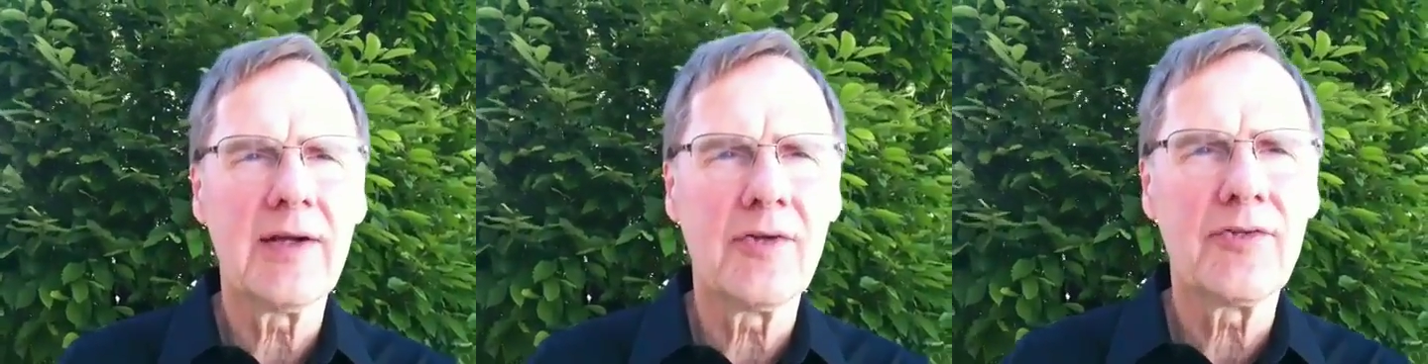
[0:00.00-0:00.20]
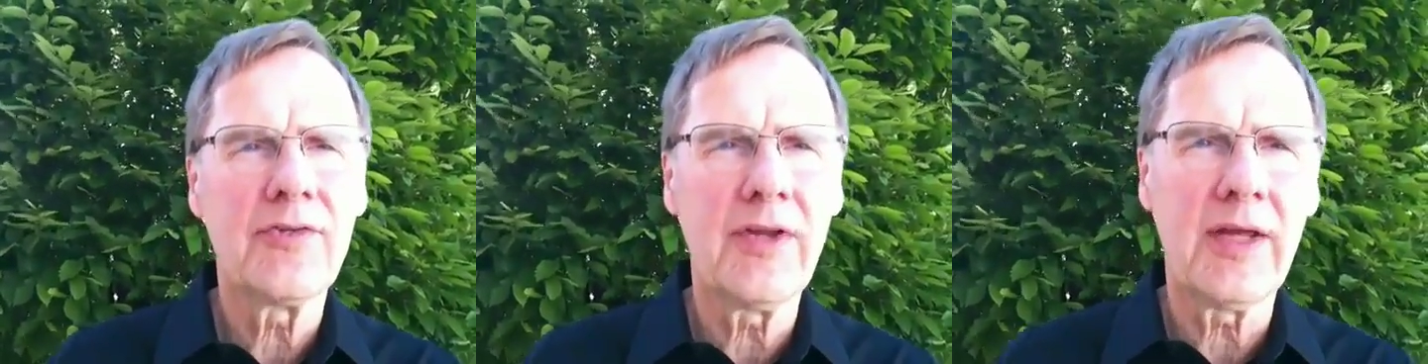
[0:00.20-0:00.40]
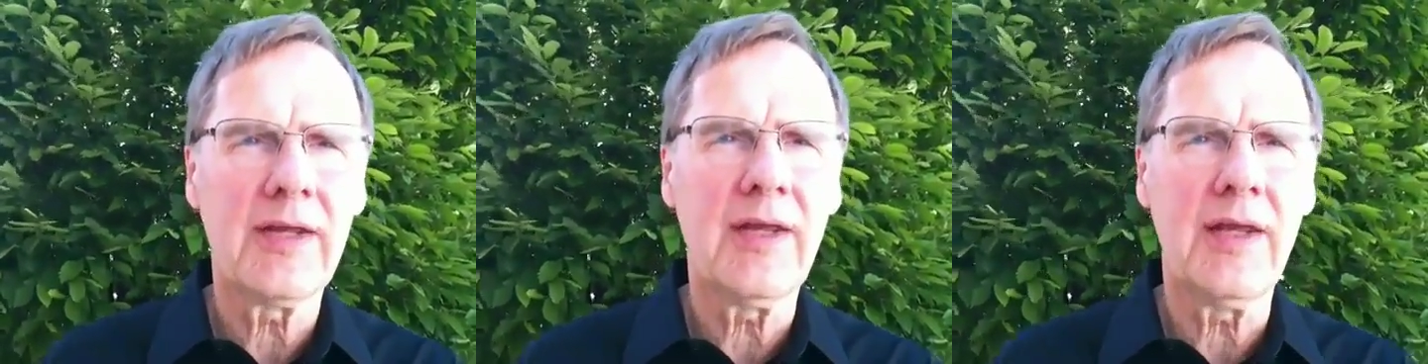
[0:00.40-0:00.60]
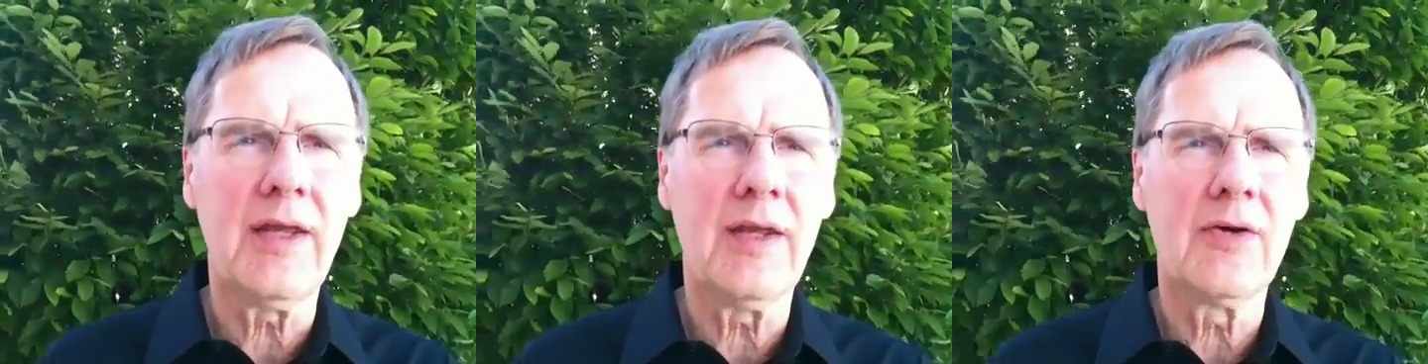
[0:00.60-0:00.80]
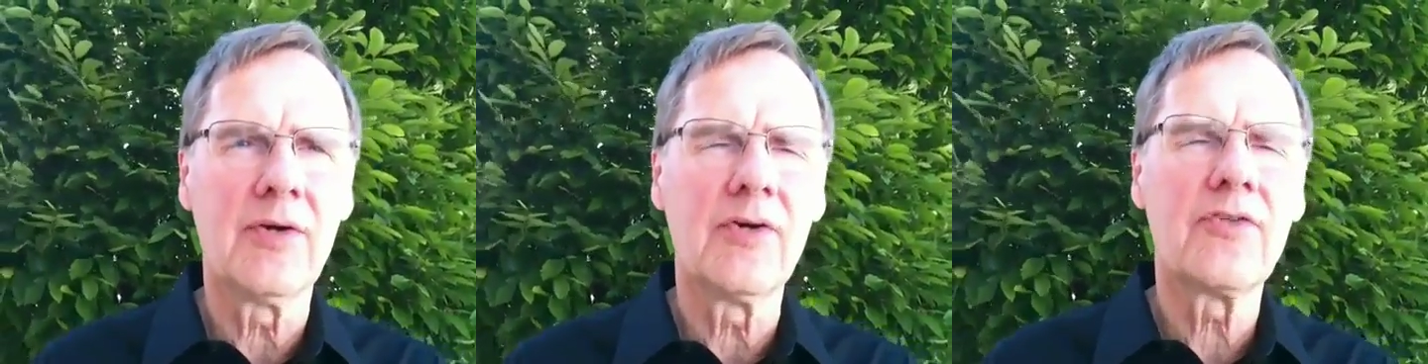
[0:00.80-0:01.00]
Helsinki
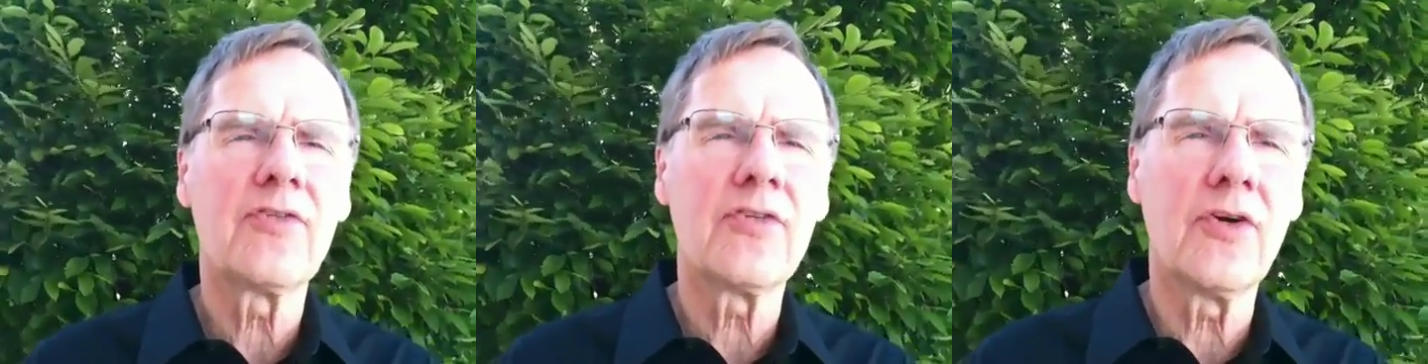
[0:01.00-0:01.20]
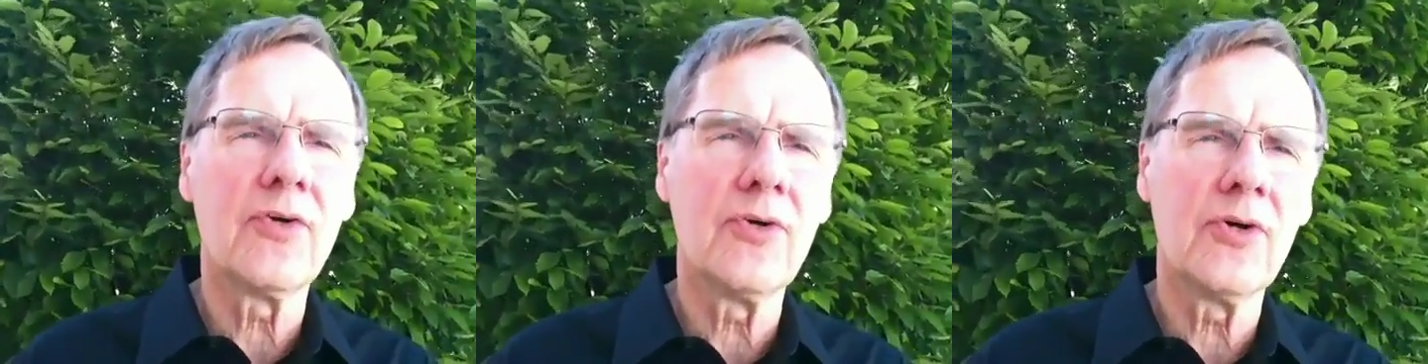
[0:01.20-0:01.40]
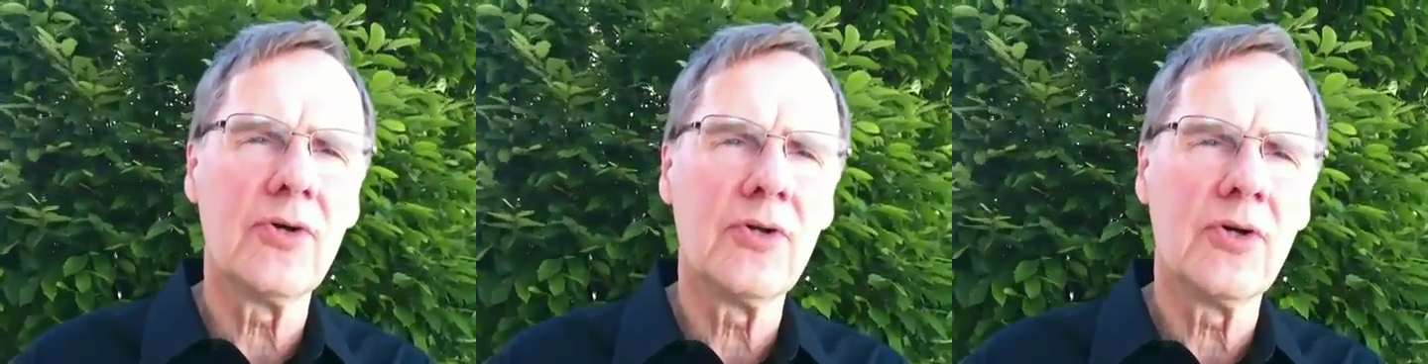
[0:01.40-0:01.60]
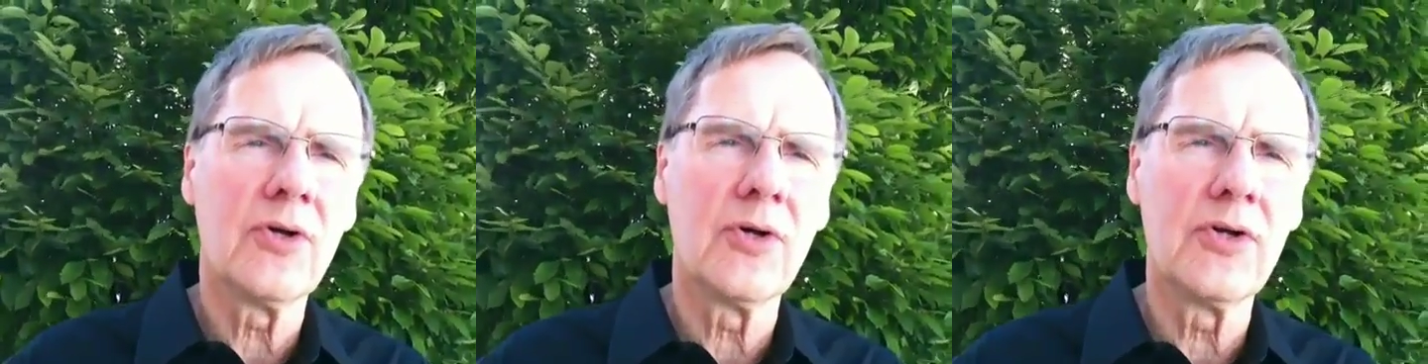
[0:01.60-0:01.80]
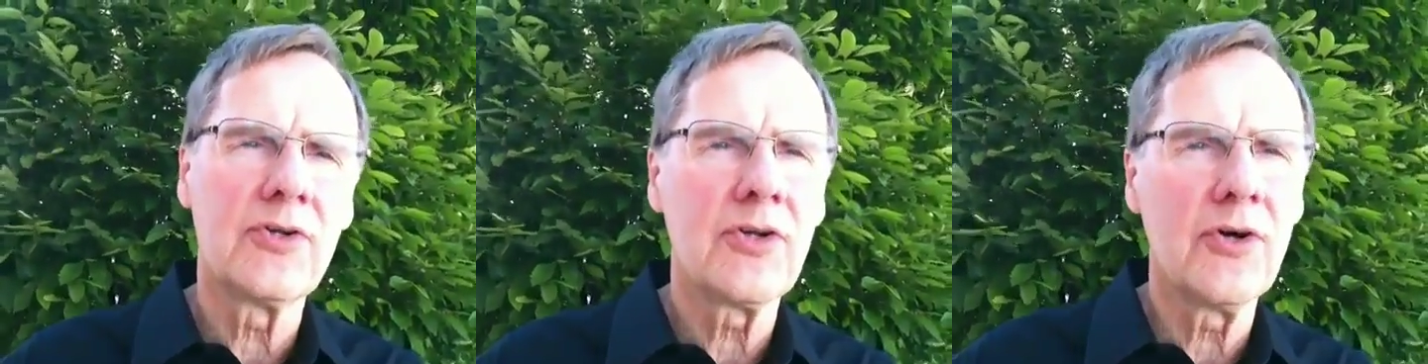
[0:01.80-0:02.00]
or Seoul
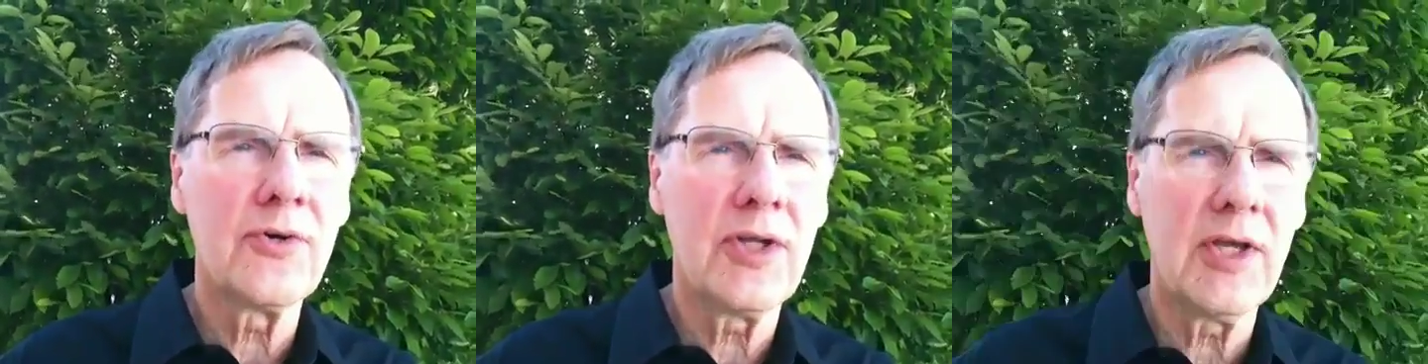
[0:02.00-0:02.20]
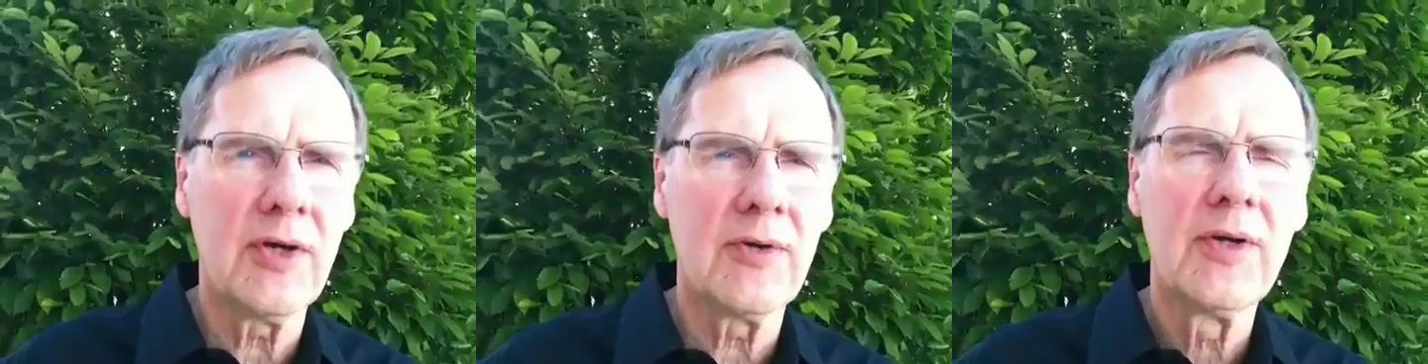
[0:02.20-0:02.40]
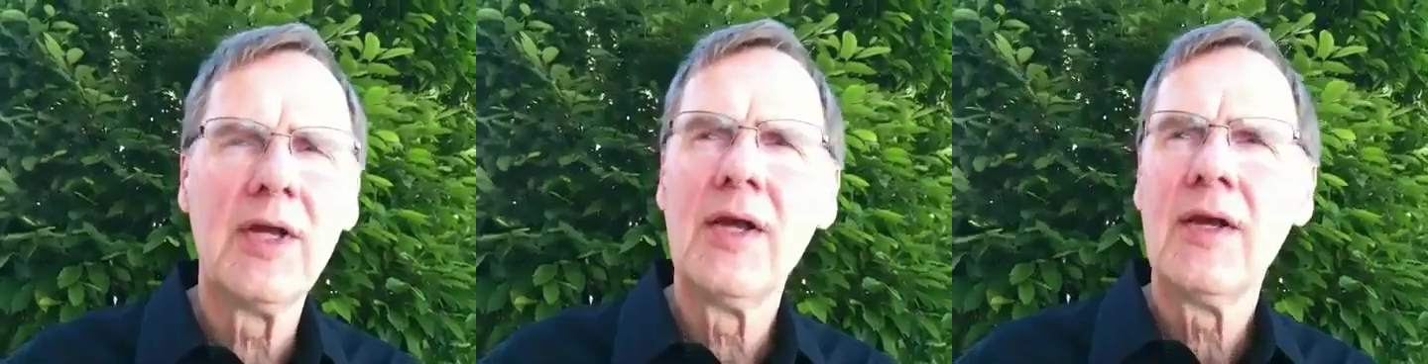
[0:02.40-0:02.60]
or Tokyo.